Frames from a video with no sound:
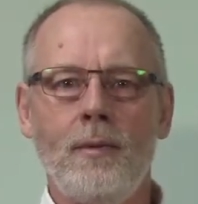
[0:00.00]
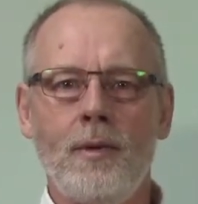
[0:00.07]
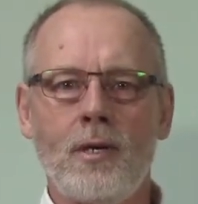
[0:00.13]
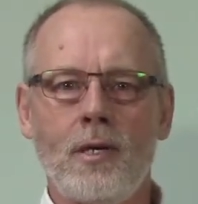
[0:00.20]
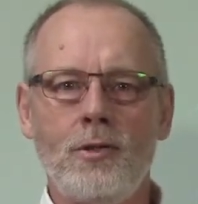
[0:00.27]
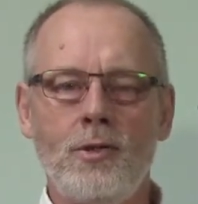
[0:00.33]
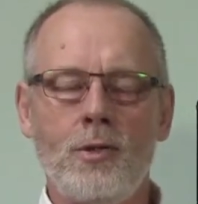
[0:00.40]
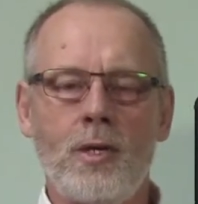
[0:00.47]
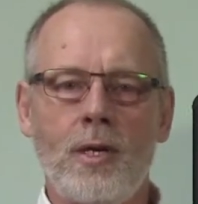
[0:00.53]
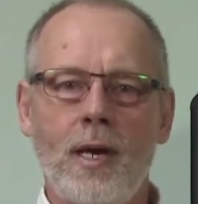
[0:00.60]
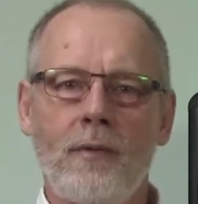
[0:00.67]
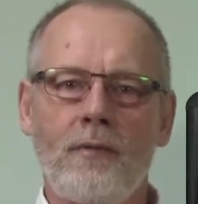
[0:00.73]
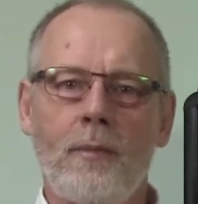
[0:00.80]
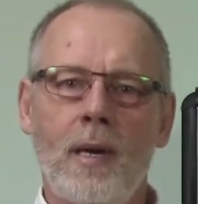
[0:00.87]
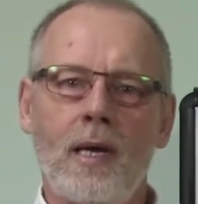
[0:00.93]
because you can
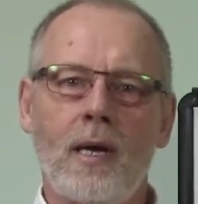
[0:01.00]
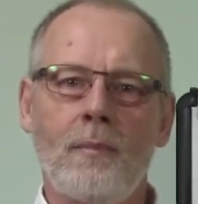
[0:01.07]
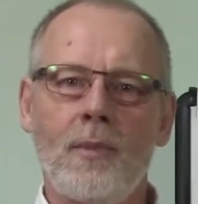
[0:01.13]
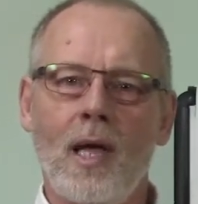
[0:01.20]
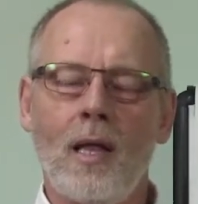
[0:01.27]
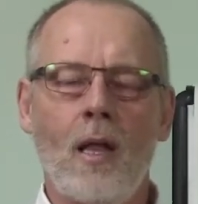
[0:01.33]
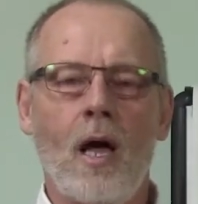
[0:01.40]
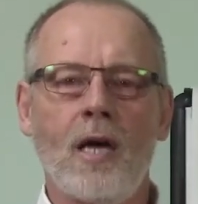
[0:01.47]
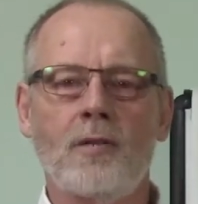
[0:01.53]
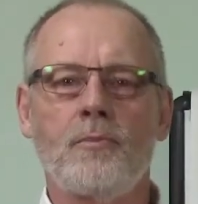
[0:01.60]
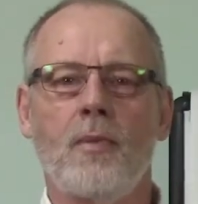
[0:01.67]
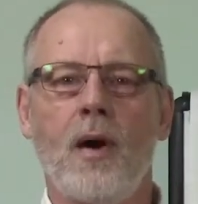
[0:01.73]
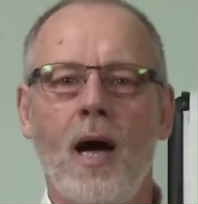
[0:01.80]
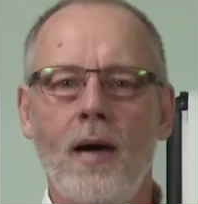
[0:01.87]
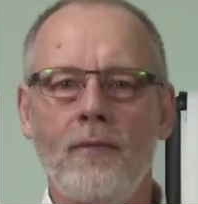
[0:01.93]
never make up that lost
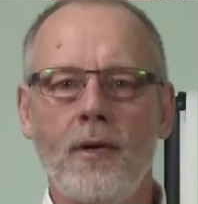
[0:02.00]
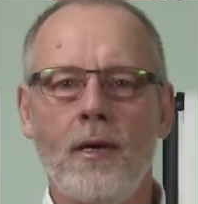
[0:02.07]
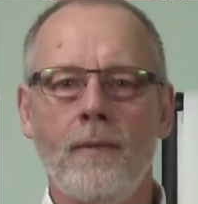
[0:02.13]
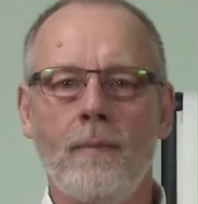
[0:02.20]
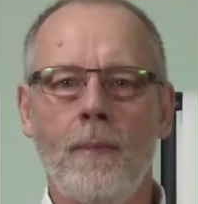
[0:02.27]
profit.